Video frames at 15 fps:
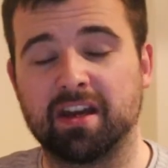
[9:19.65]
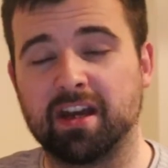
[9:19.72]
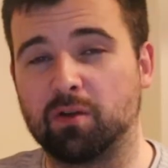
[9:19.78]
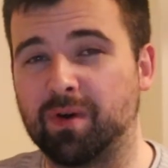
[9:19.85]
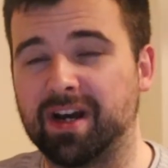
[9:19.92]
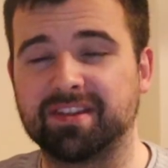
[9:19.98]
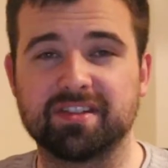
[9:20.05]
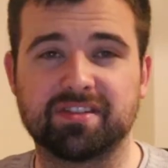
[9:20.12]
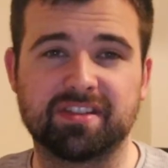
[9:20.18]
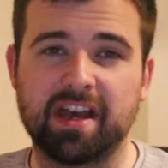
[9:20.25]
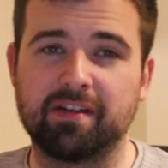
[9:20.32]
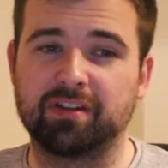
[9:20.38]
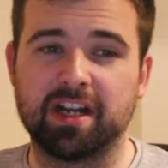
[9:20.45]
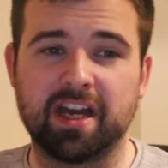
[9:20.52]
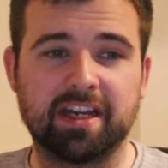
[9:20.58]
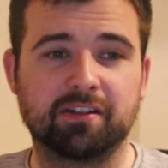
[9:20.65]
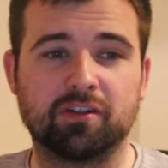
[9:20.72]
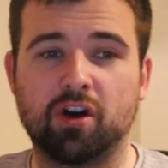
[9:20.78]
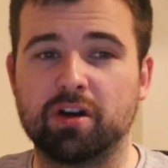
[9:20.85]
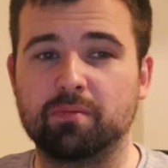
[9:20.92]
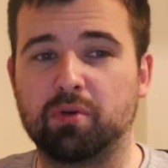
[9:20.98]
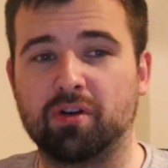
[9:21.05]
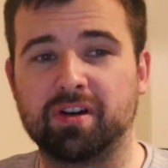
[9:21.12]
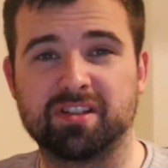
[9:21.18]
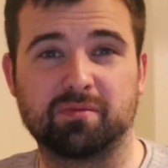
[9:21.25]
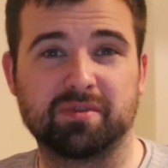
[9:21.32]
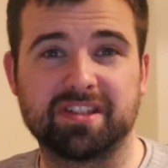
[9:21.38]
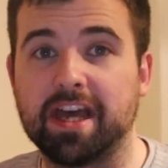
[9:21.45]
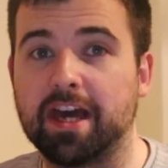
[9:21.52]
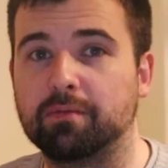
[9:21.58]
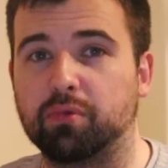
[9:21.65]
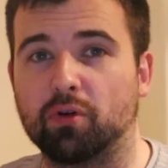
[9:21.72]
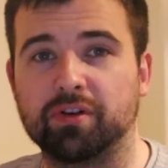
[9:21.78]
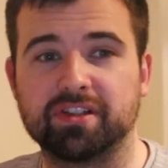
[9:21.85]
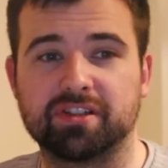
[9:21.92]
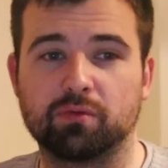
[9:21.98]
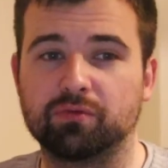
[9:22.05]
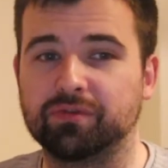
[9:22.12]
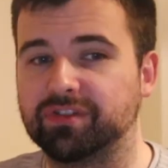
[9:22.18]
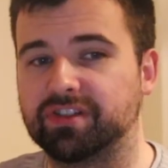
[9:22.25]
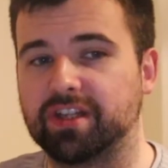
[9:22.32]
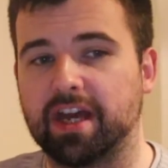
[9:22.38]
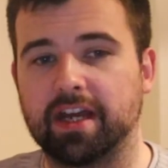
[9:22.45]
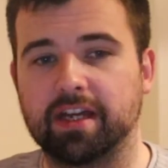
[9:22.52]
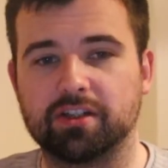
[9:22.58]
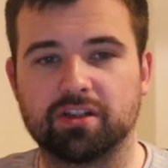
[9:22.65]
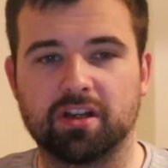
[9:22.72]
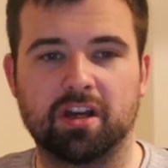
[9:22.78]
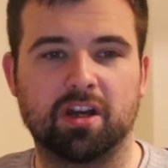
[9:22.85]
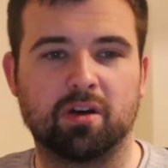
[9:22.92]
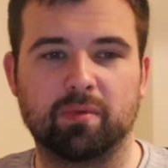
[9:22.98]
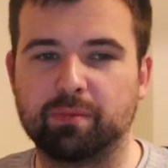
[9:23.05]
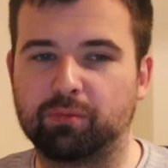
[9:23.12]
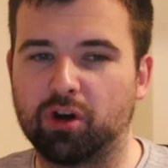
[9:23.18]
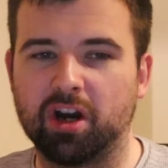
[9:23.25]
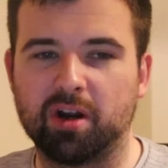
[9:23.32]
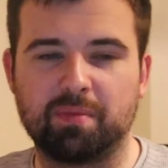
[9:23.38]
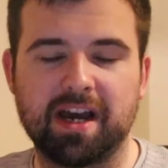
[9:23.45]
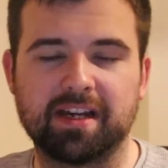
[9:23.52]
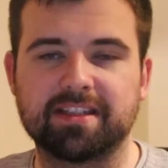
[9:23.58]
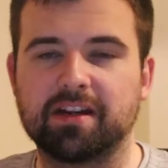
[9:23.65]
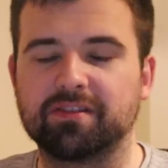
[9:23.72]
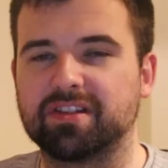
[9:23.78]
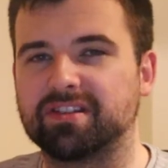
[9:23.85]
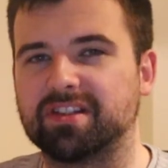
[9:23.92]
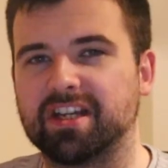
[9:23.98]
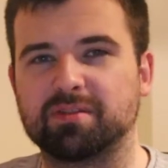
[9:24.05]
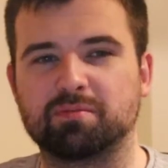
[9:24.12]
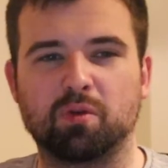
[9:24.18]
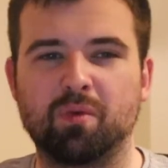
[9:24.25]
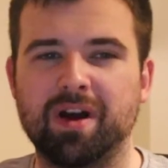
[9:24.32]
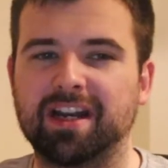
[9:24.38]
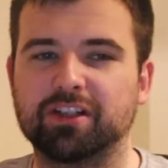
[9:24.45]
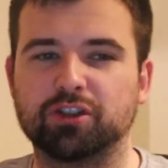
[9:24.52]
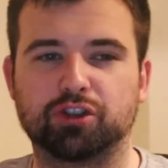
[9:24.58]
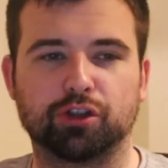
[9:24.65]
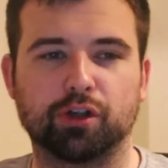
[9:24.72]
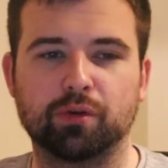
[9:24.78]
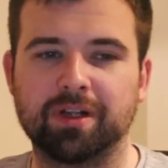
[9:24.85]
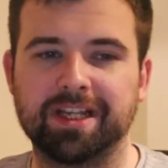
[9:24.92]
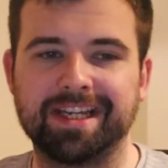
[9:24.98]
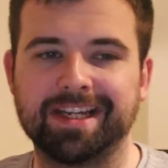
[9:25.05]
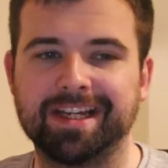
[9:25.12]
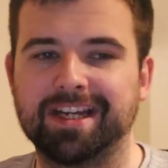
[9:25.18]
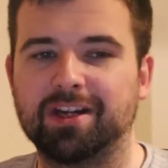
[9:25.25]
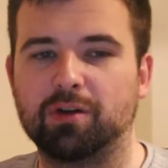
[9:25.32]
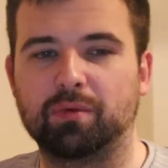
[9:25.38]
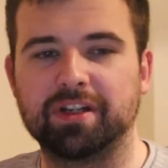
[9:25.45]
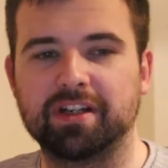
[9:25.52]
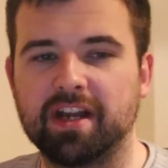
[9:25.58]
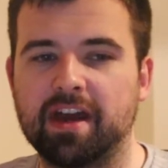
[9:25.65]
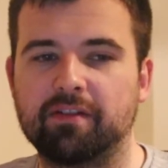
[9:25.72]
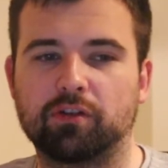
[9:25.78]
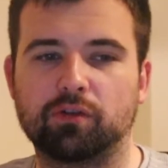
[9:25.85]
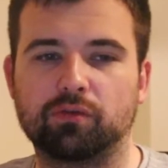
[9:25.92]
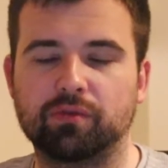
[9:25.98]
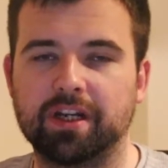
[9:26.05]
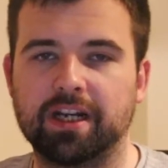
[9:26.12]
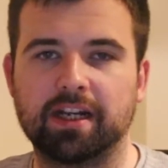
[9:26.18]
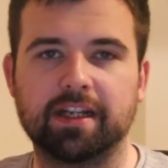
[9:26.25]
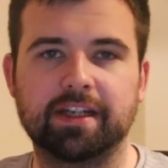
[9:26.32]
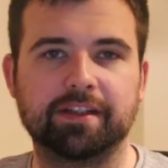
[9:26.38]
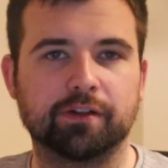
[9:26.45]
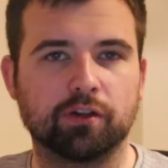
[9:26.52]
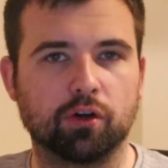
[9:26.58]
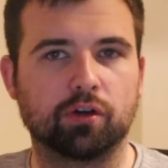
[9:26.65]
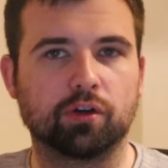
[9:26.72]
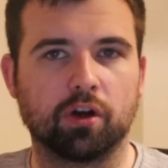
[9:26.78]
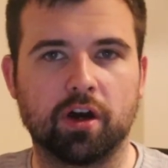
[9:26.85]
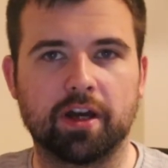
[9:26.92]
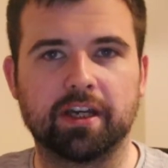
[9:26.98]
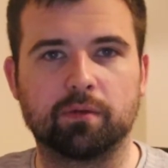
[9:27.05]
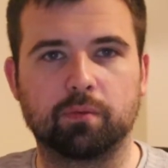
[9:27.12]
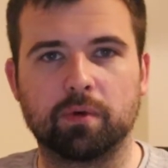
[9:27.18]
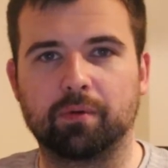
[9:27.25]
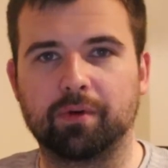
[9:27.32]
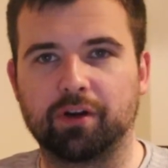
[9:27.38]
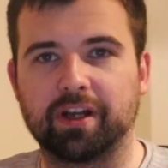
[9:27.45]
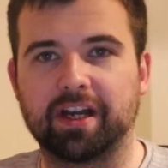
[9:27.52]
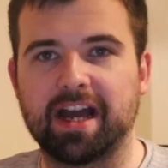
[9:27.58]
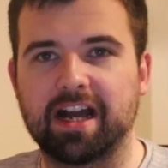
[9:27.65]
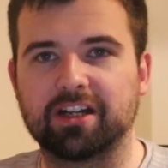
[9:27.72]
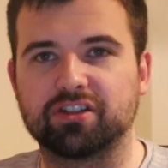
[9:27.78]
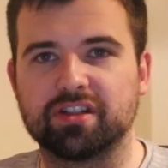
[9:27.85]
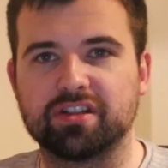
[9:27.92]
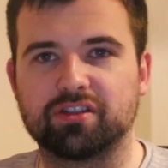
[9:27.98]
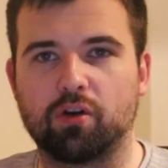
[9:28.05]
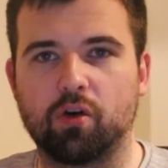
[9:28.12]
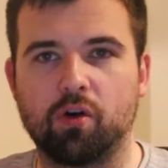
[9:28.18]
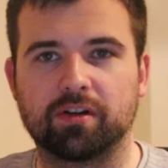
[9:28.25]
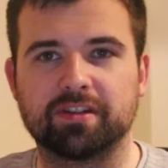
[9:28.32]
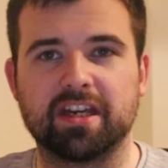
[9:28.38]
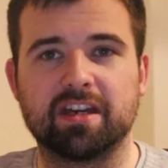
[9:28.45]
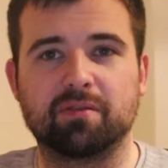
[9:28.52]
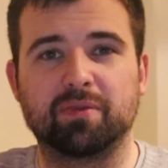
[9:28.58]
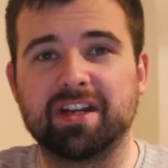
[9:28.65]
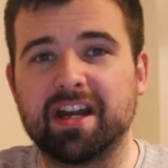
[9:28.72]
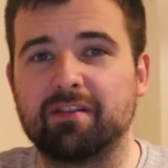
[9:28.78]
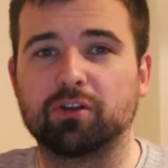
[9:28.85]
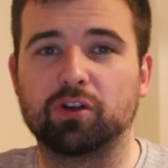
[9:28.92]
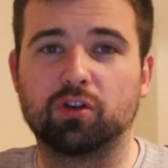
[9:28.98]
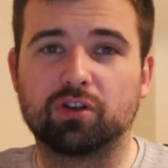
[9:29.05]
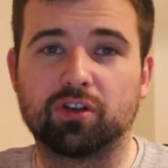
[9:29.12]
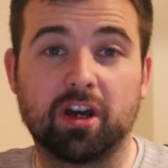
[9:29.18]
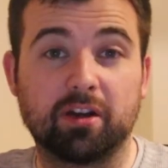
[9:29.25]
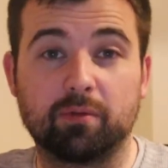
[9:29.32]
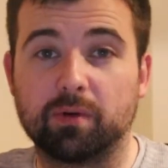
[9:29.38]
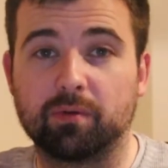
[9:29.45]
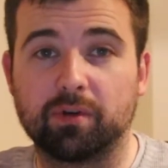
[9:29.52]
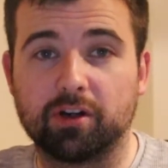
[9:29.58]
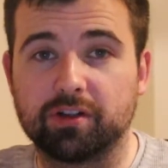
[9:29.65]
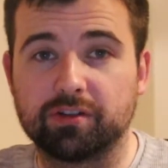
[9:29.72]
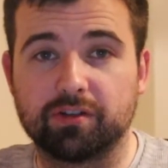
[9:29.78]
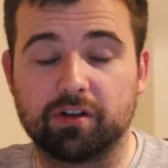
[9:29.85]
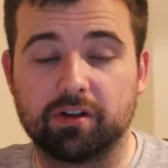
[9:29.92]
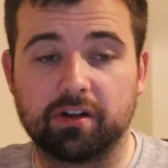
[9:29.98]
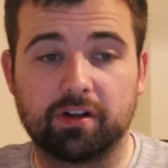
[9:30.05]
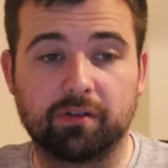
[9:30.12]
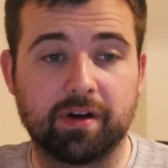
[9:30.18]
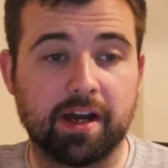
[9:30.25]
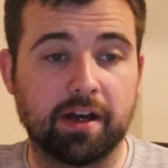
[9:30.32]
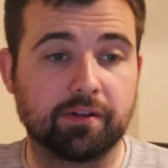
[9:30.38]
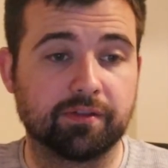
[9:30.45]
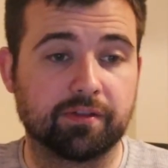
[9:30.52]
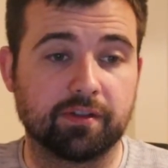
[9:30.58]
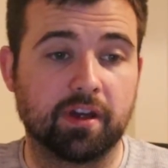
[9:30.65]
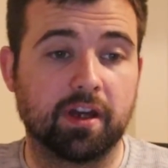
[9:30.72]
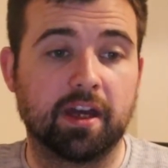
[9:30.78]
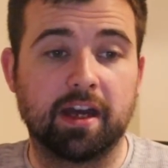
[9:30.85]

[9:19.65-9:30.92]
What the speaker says: It went to 7, 8, 9 points. It was 10 points at one stage. We brought it back down to 6, but well and truly, we never really looked like we were going to catch this Cork team. We never looked like we were going to turn it around.